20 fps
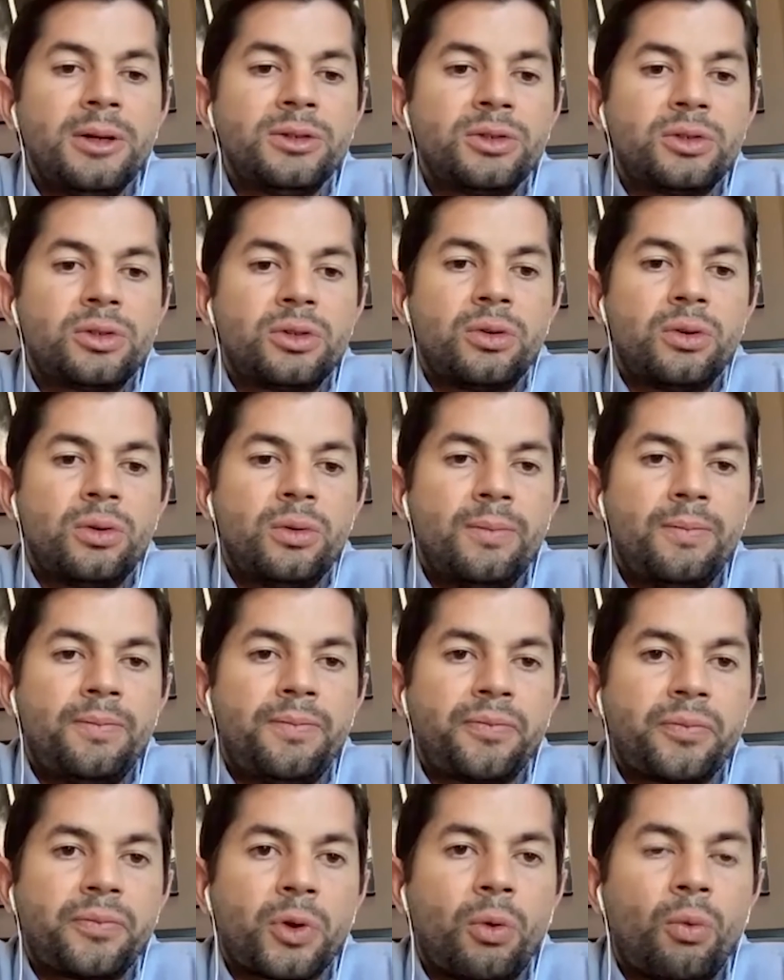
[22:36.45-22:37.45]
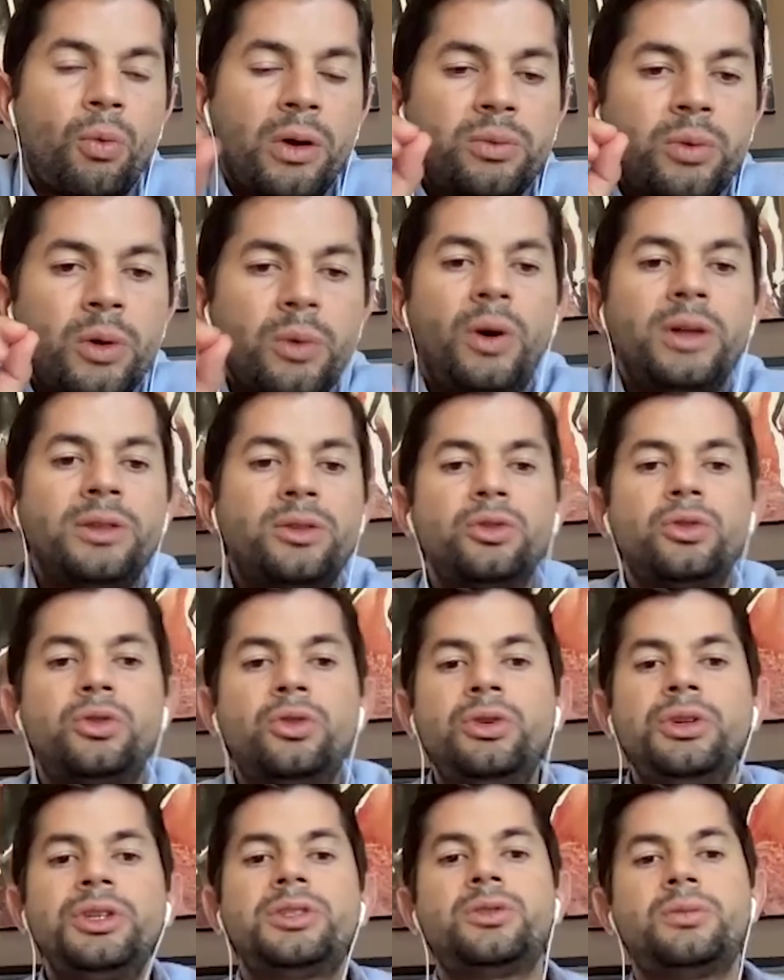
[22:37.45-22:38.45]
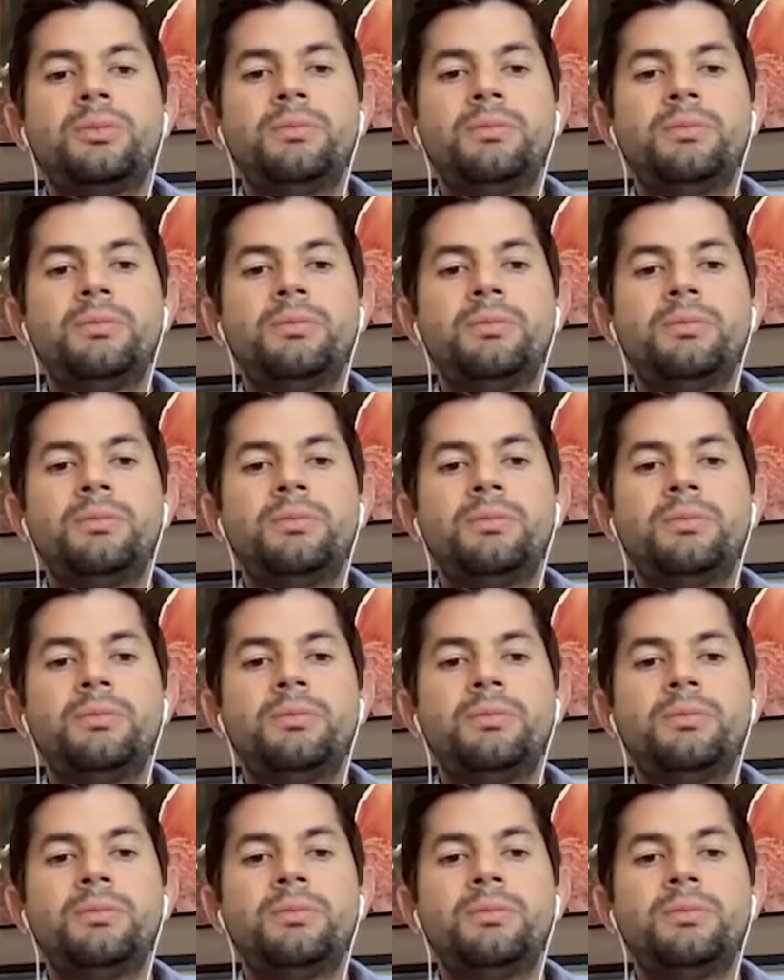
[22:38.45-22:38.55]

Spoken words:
Okay. So what we want to do is